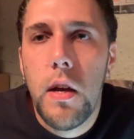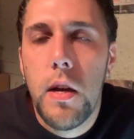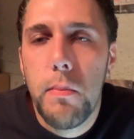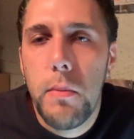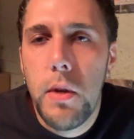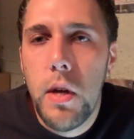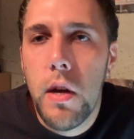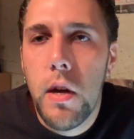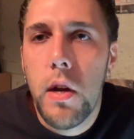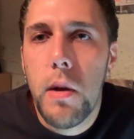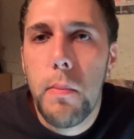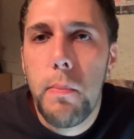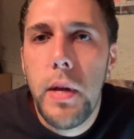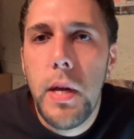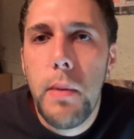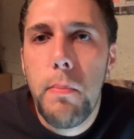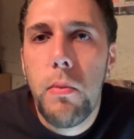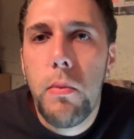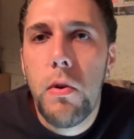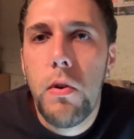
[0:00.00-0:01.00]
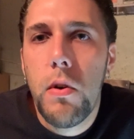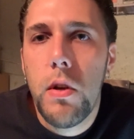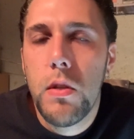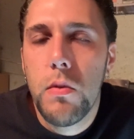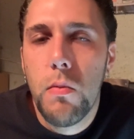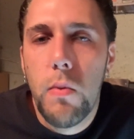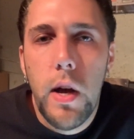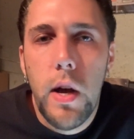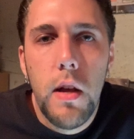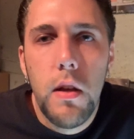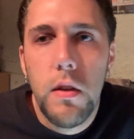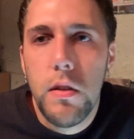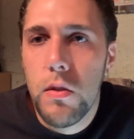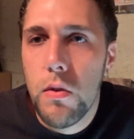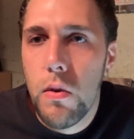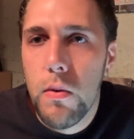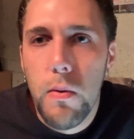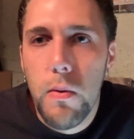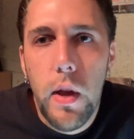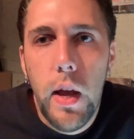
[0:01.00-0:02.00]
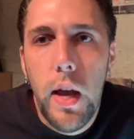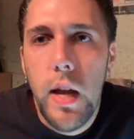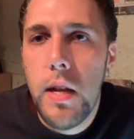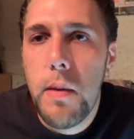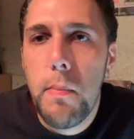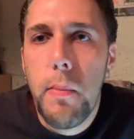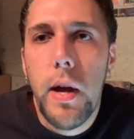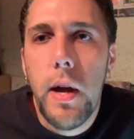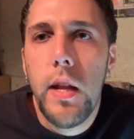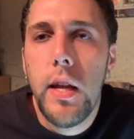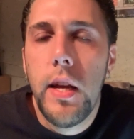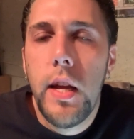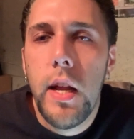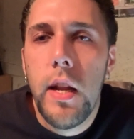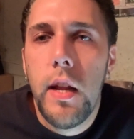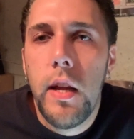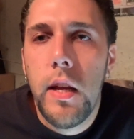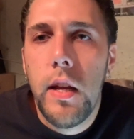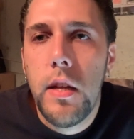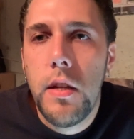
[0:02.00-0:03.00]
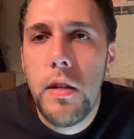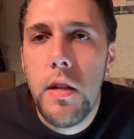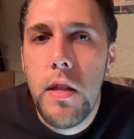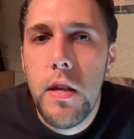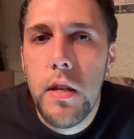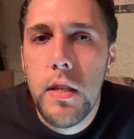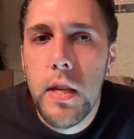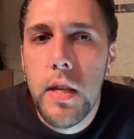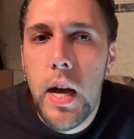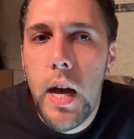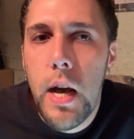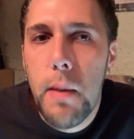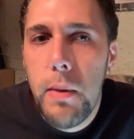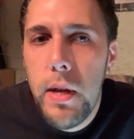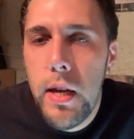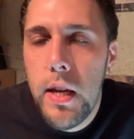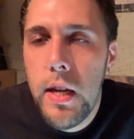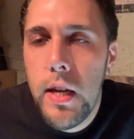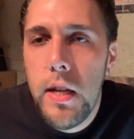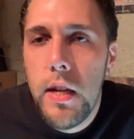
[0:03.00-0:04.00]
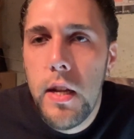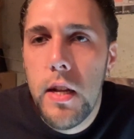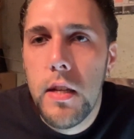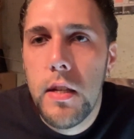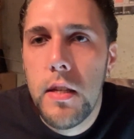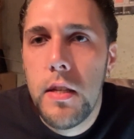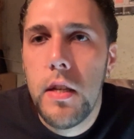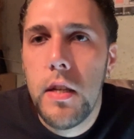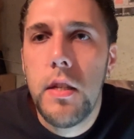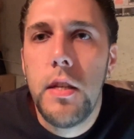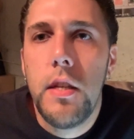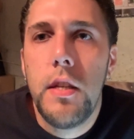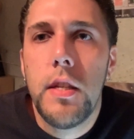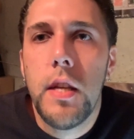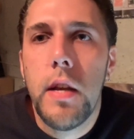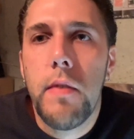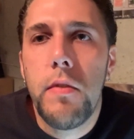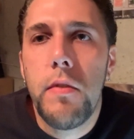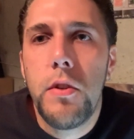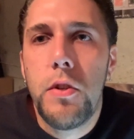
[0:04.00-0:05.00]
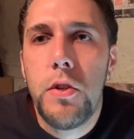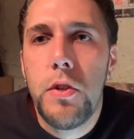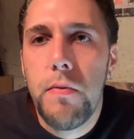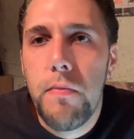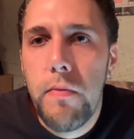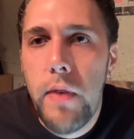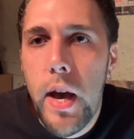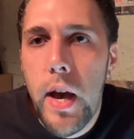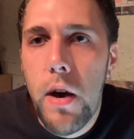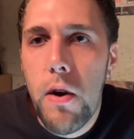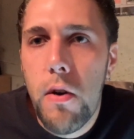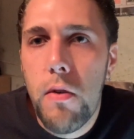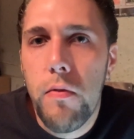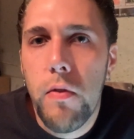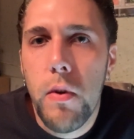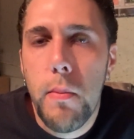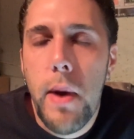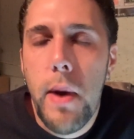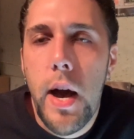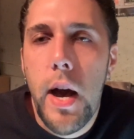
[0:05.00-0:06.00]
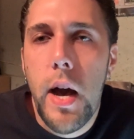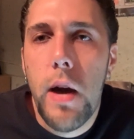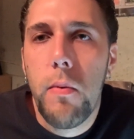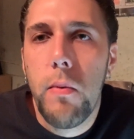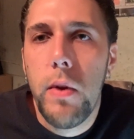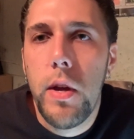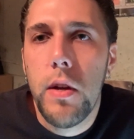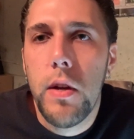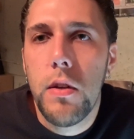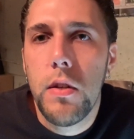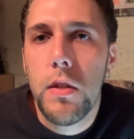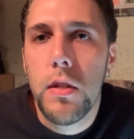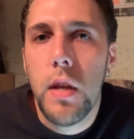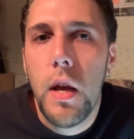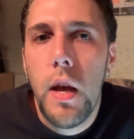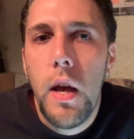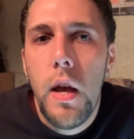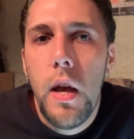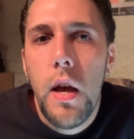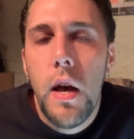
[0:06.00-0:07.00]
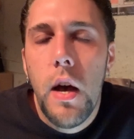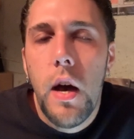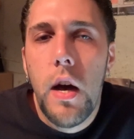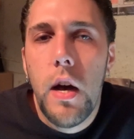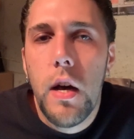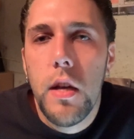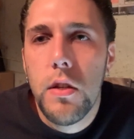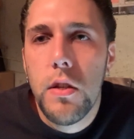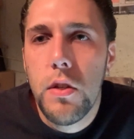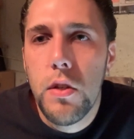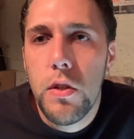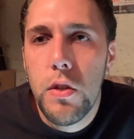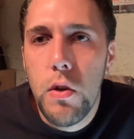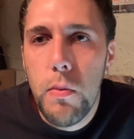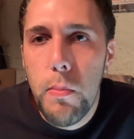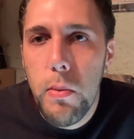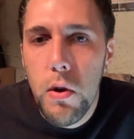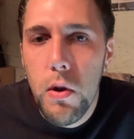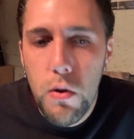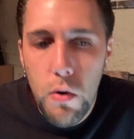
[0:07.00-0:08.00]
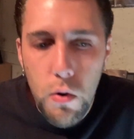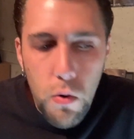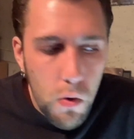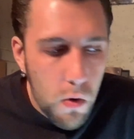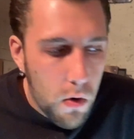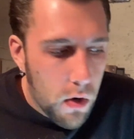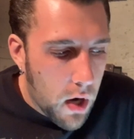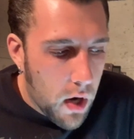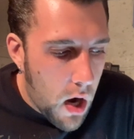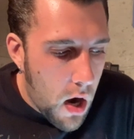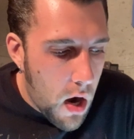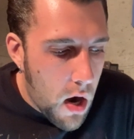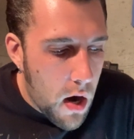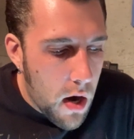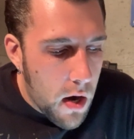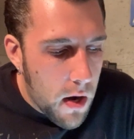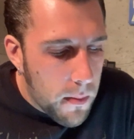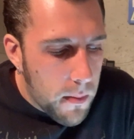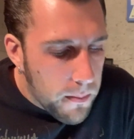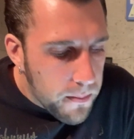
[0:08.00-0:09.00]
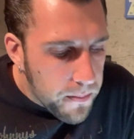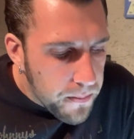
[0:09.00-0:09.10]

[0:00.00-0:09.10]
younger people as well as anybody getting into this hobby. He did a 67 Chevelle from Hot Wheels. Super cool car.